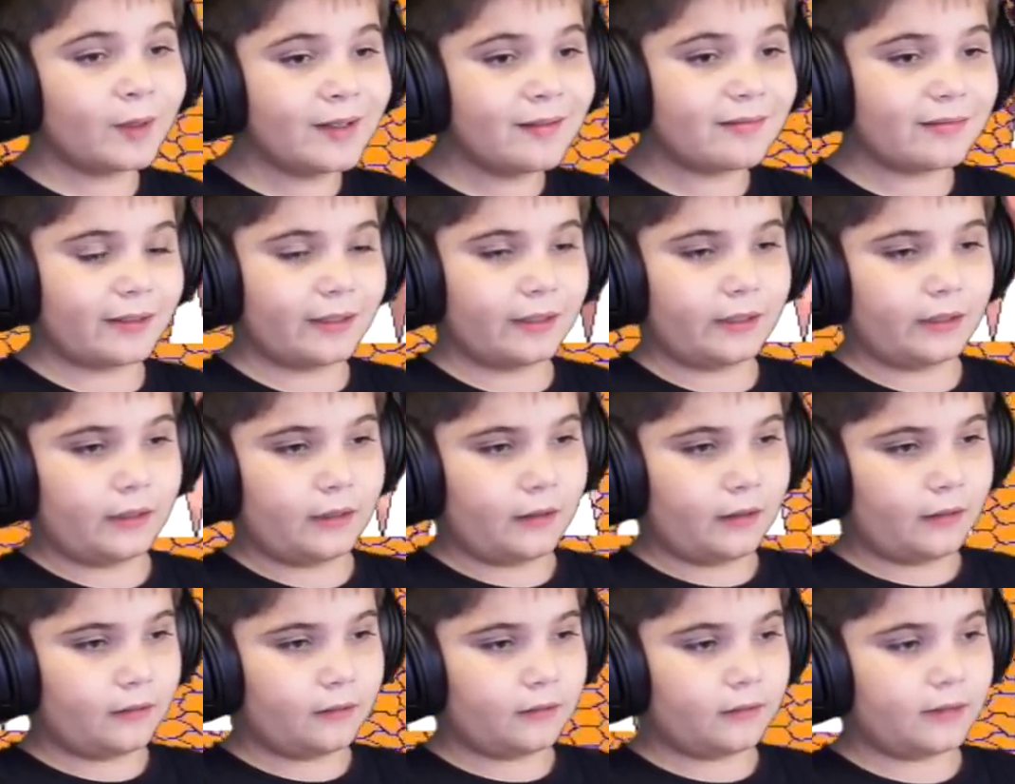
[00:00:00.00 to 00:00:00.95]
reason
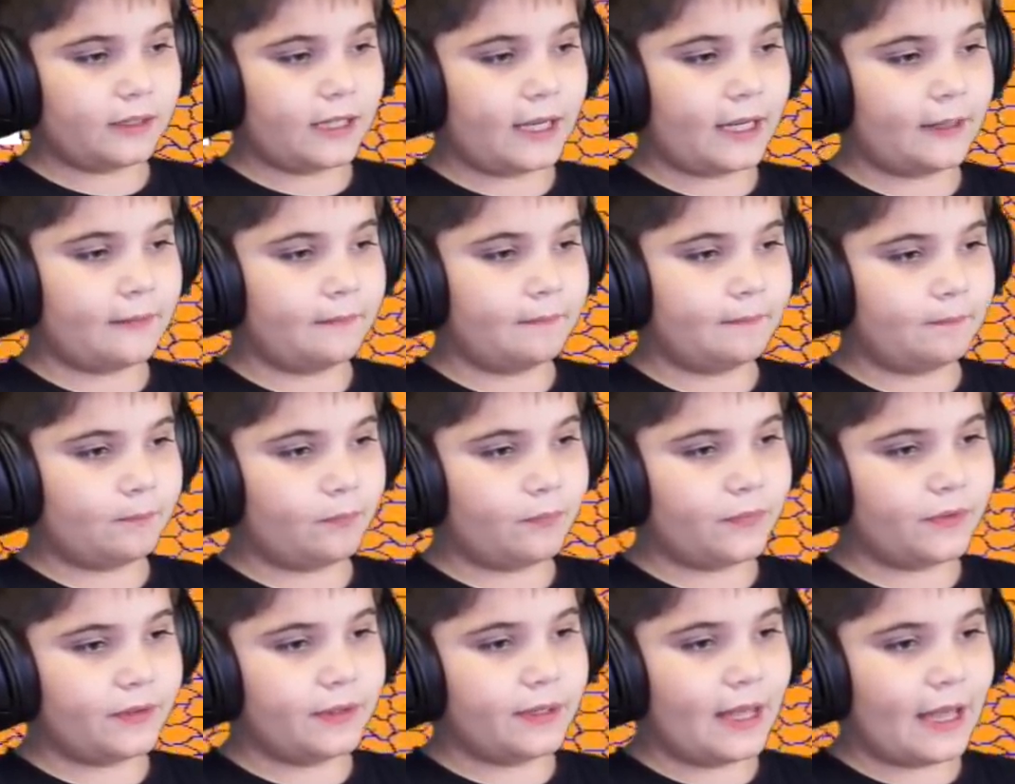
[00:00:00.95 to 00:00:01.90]
that
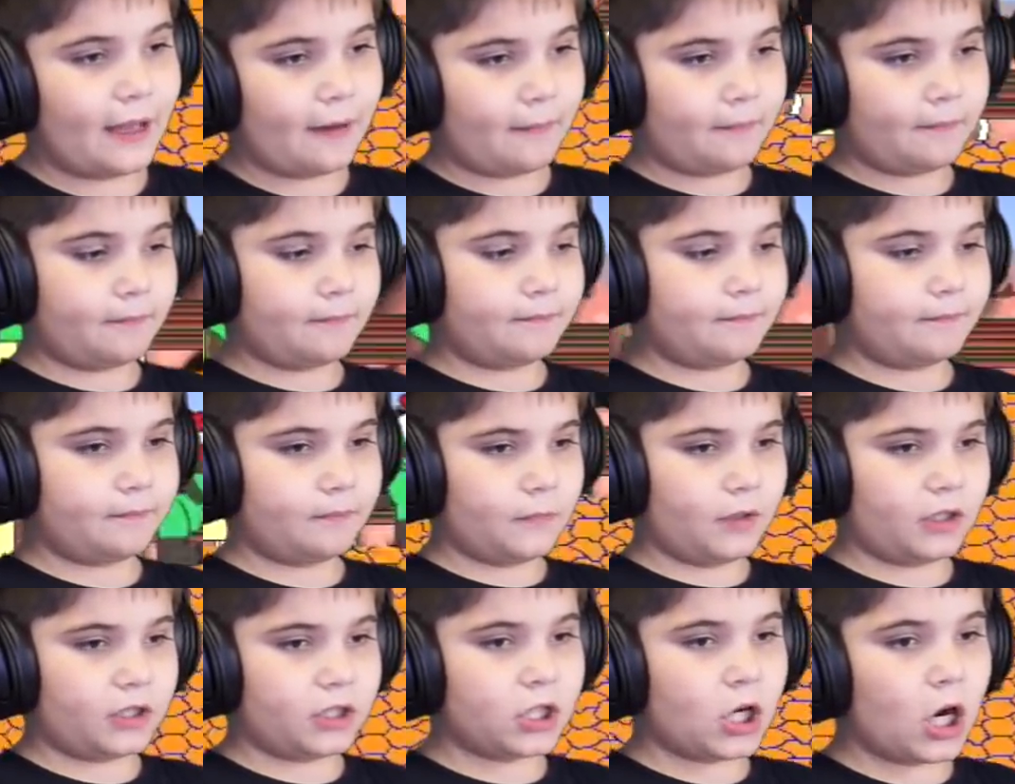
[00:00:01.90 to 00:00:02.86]
a
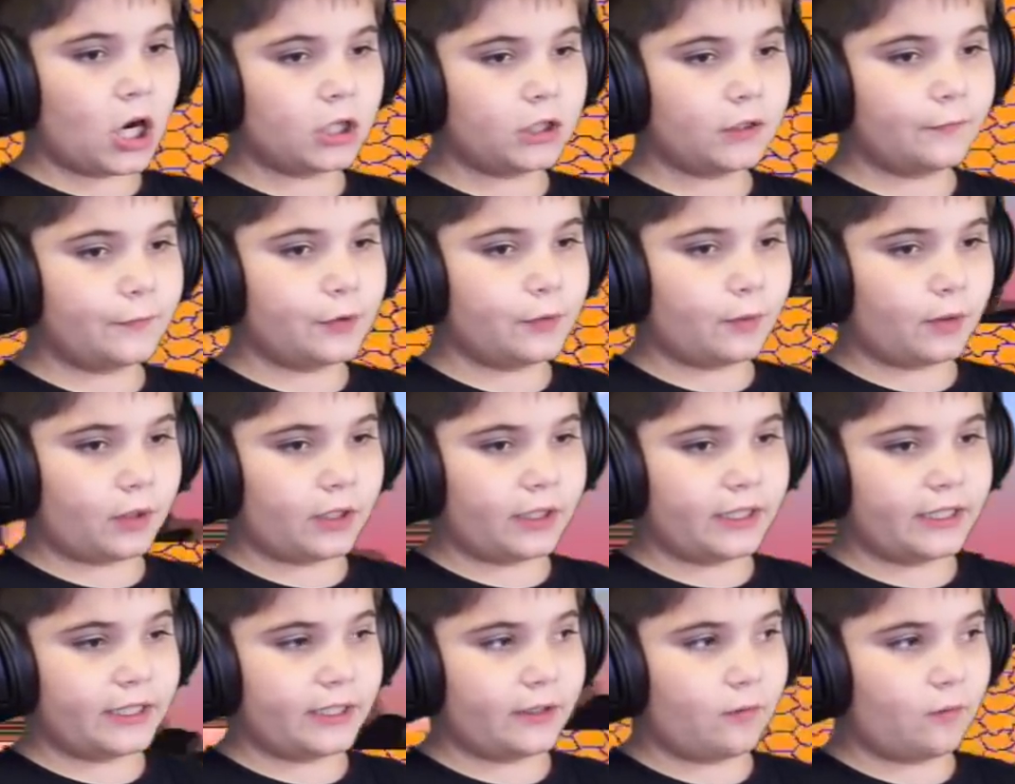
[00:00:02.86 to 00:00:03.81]
ton of you are
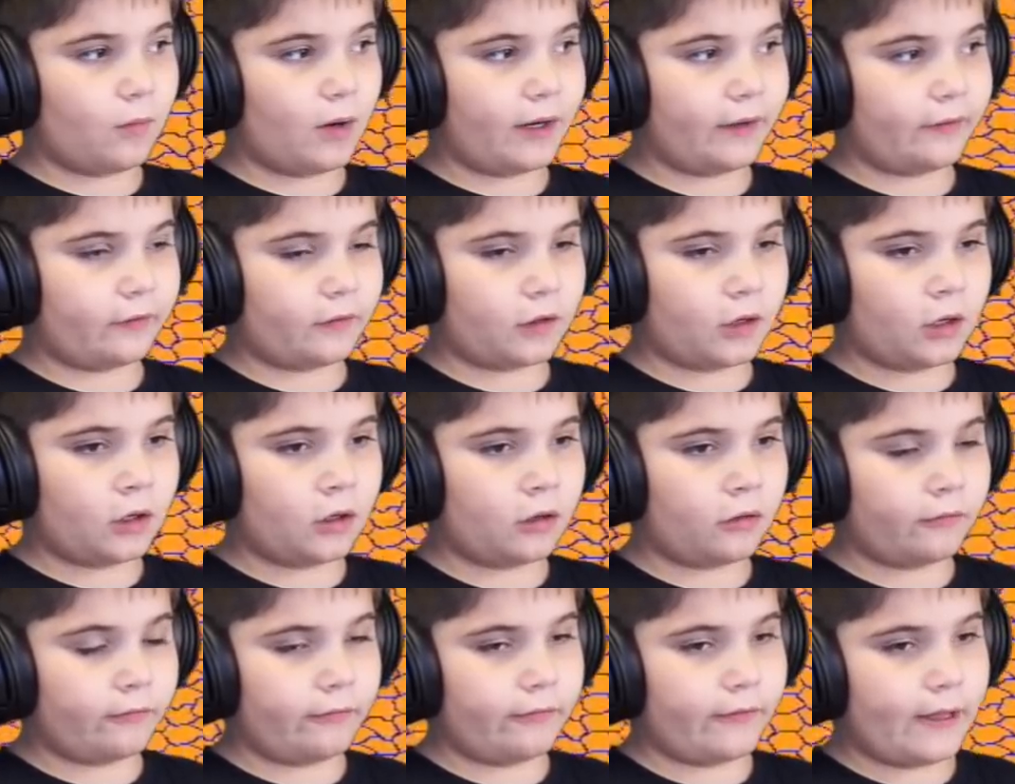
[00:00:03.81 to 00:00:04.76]
gonna get why it's
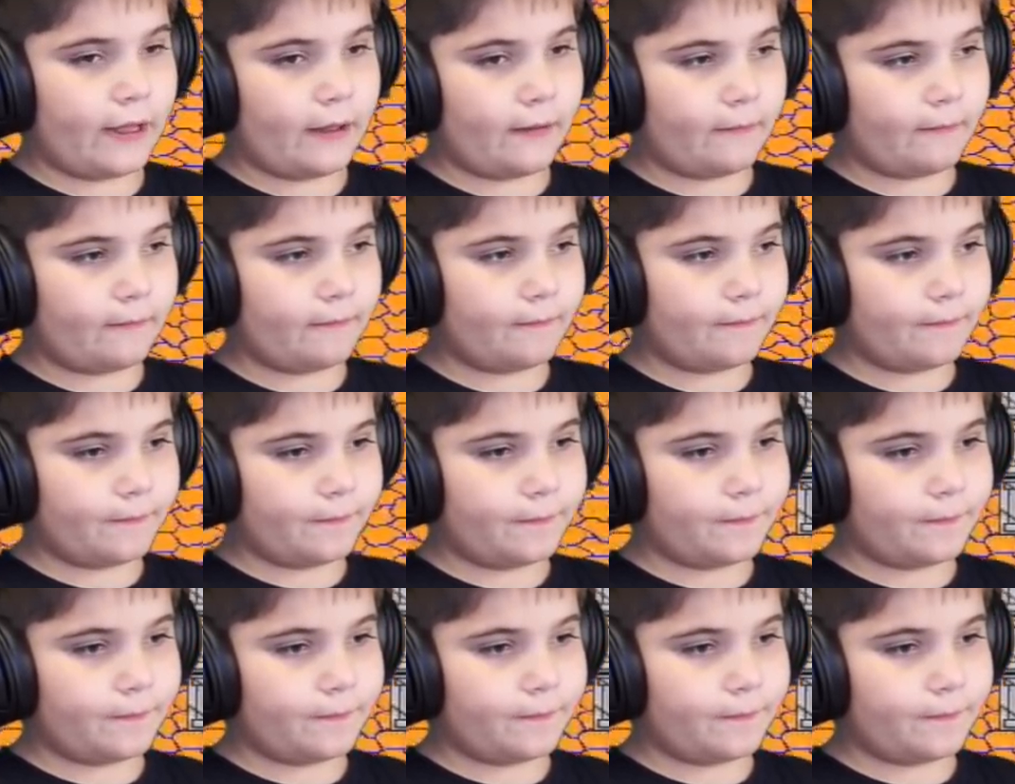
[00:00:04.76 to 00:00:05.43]
called that. How